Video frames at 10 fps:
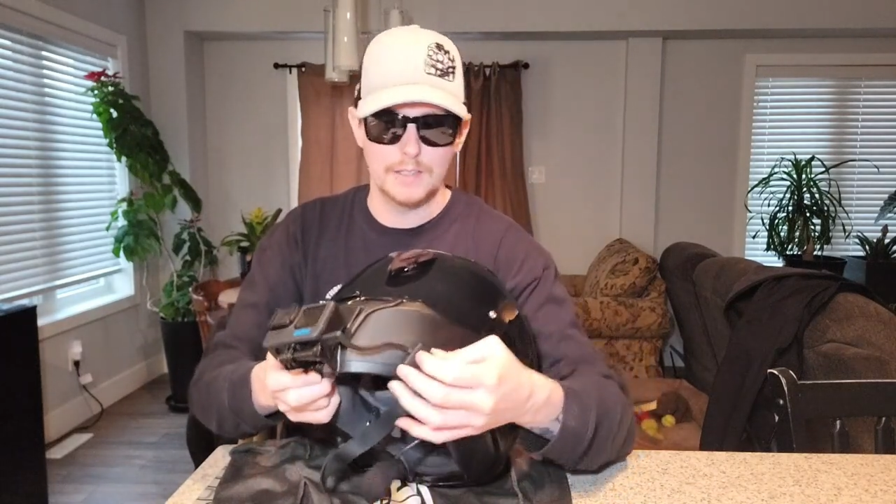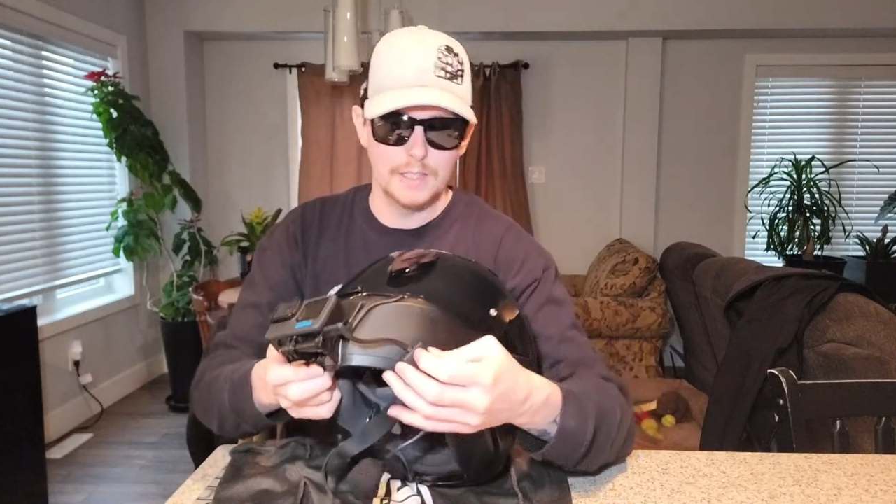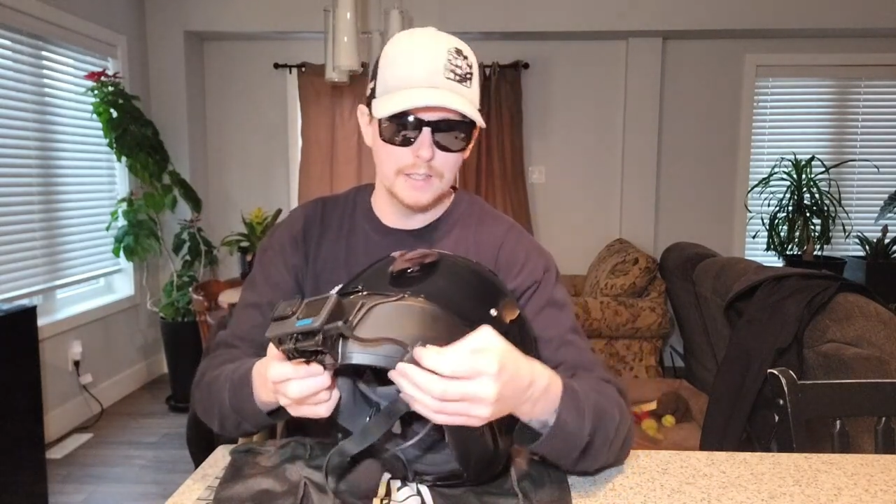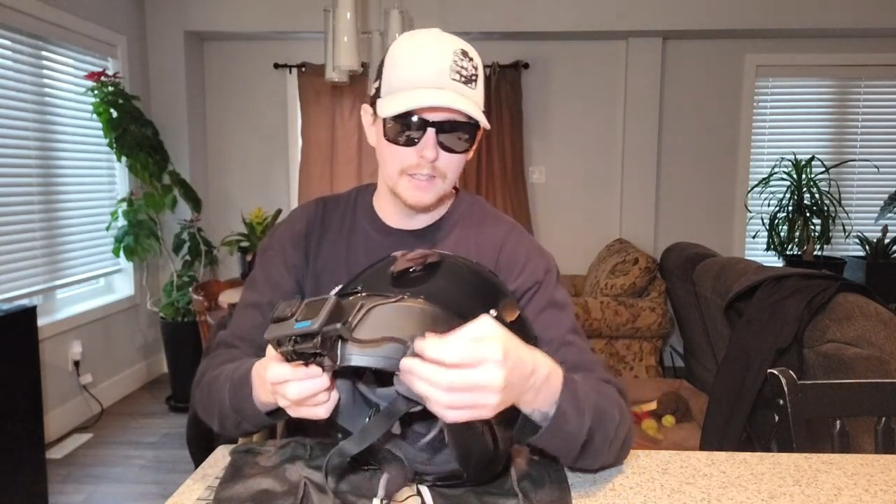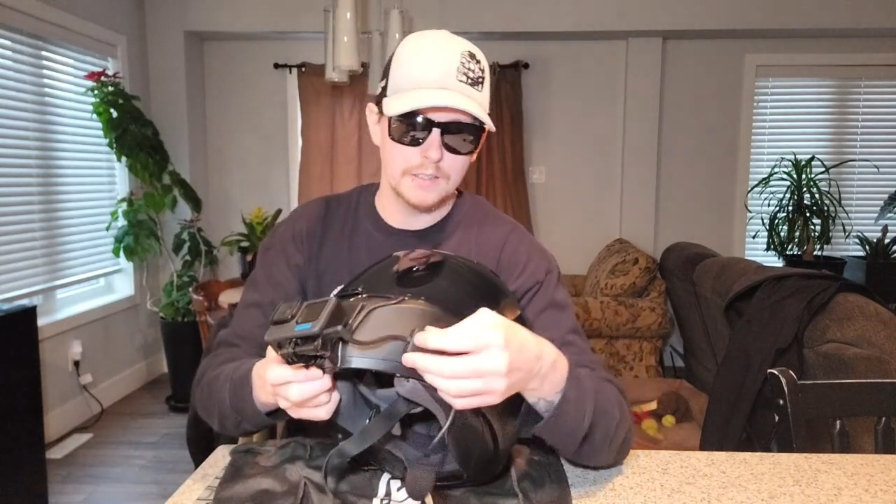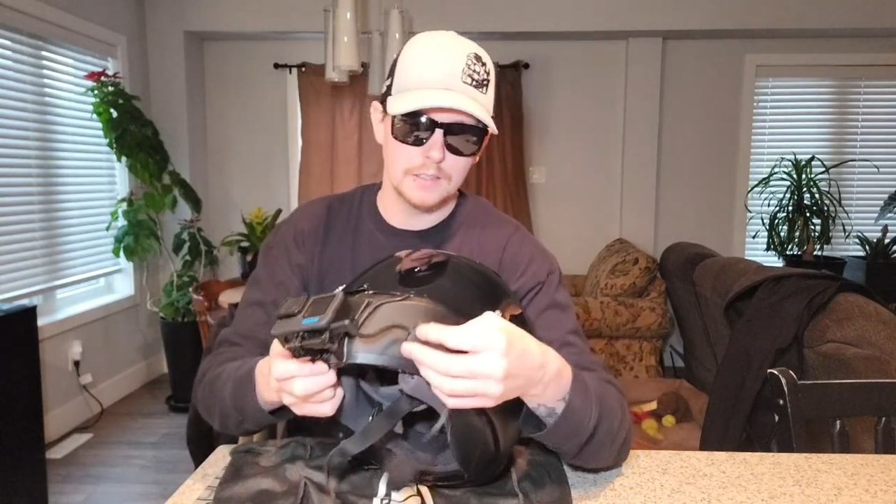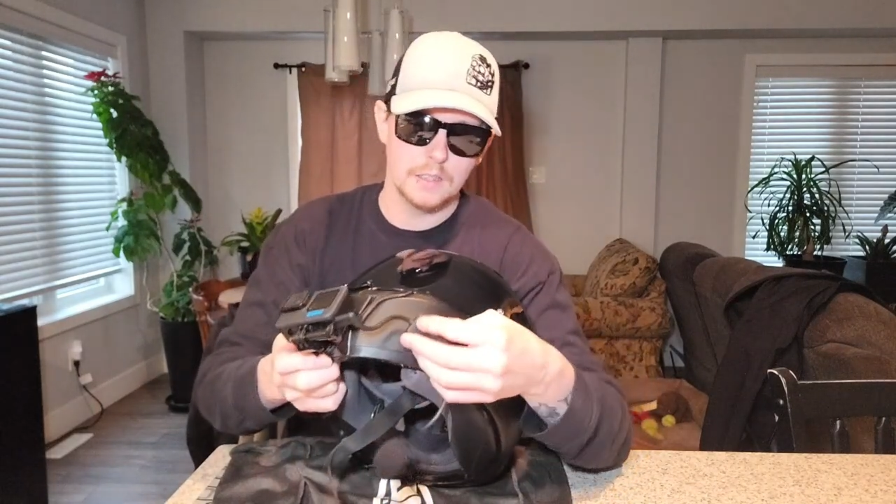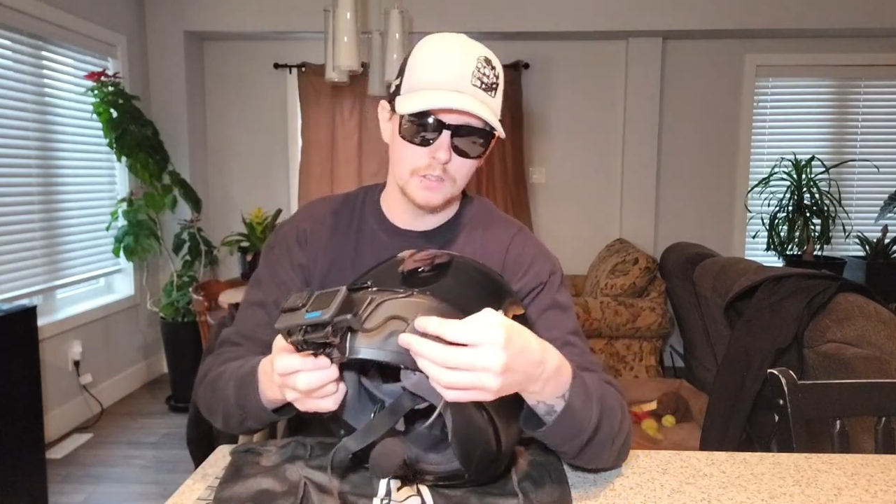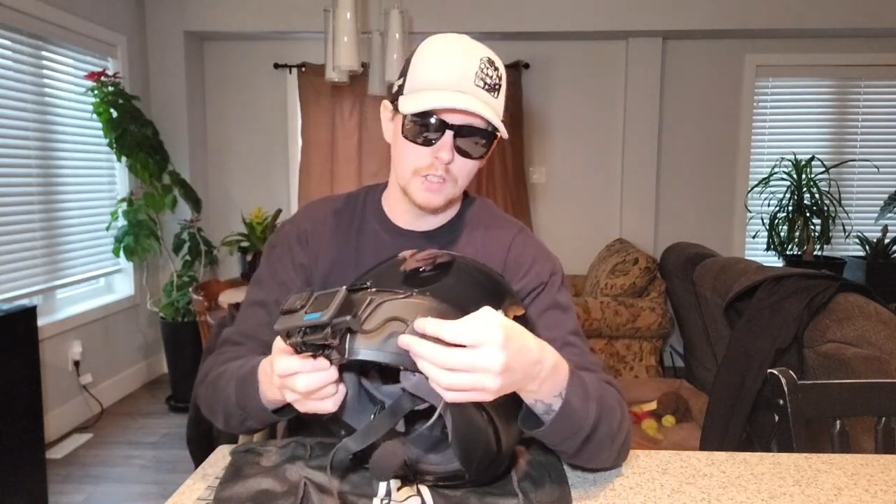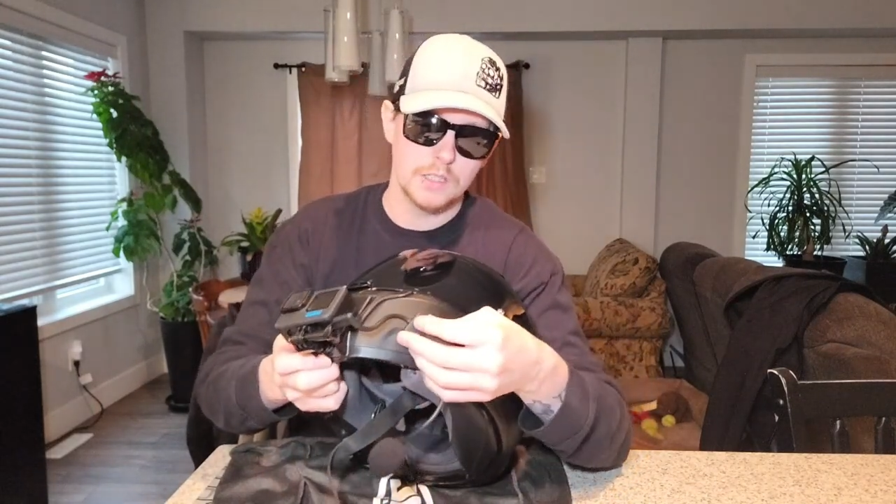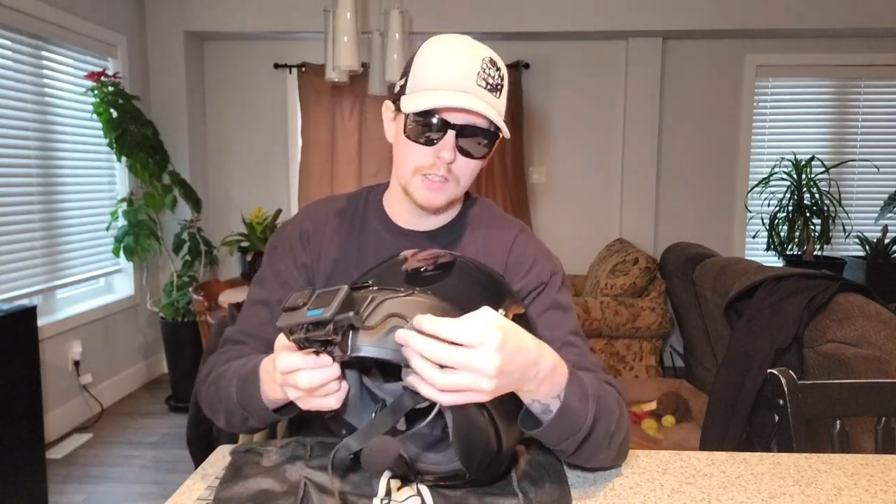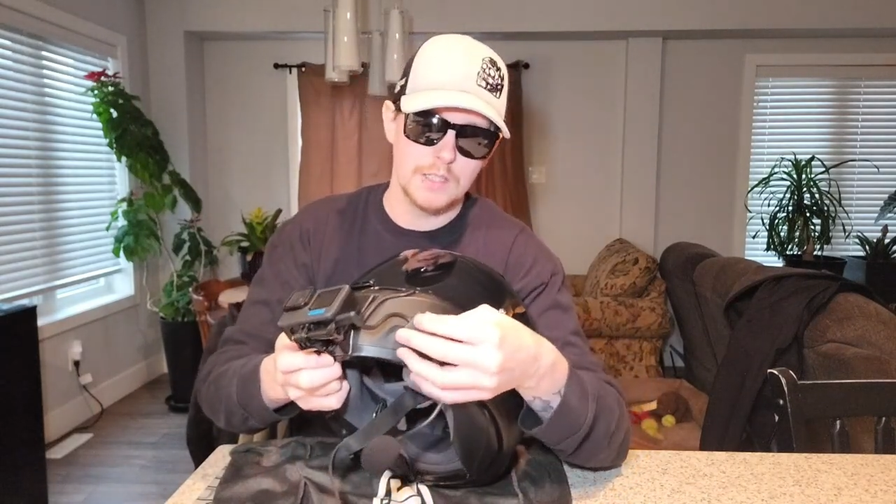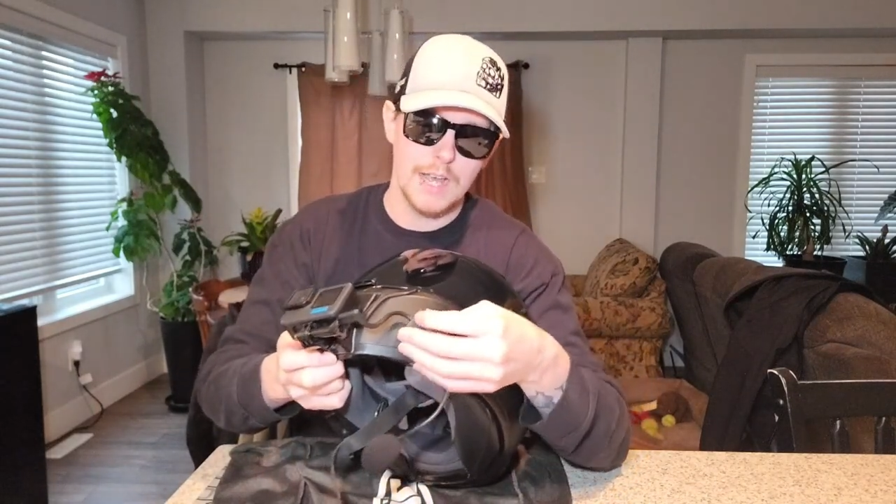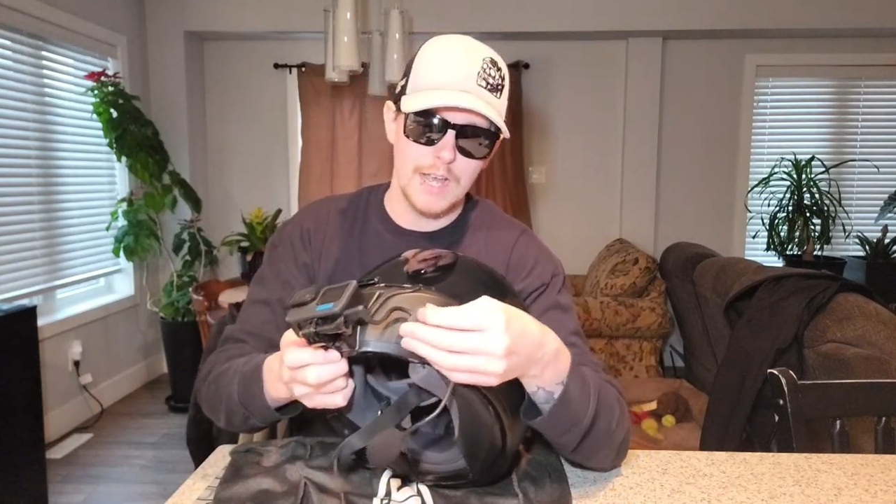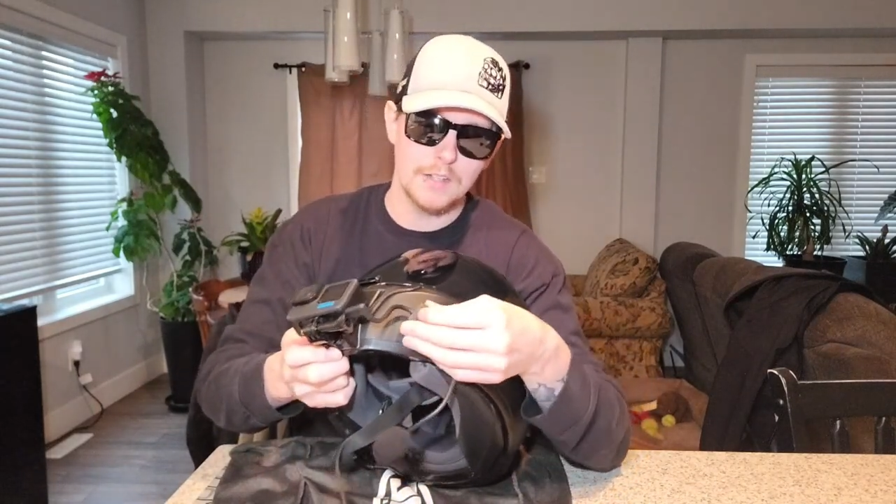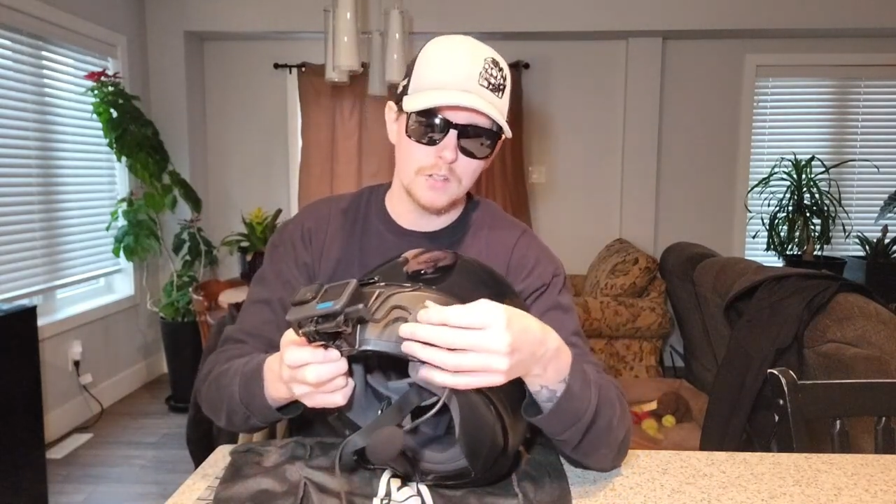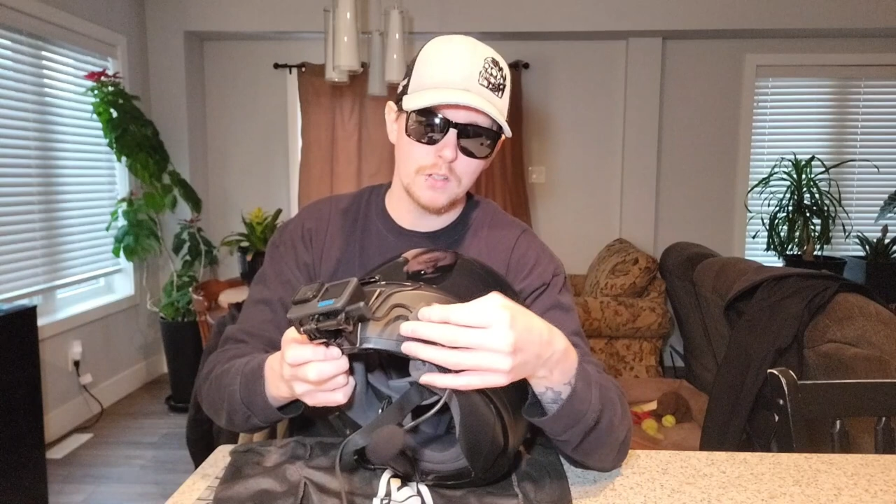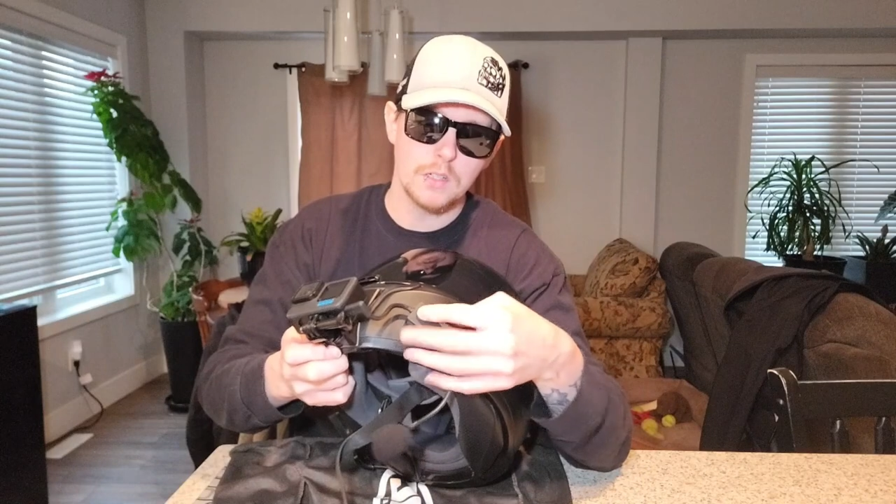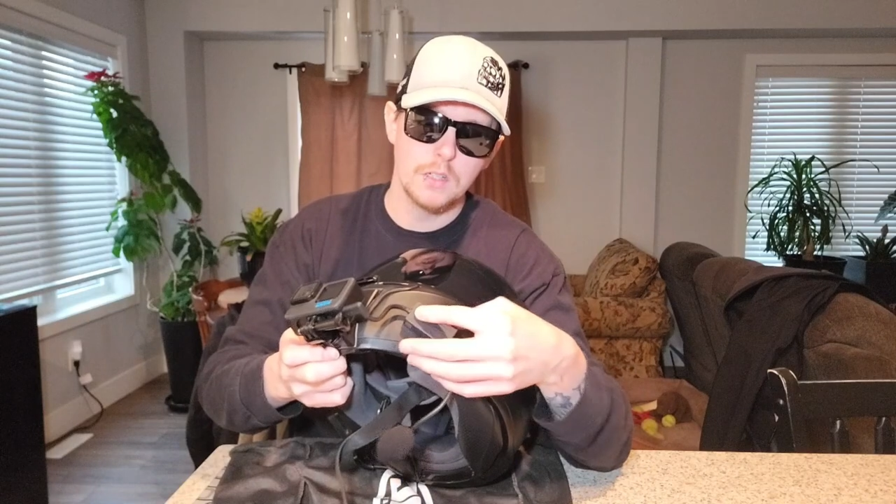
see this, just attach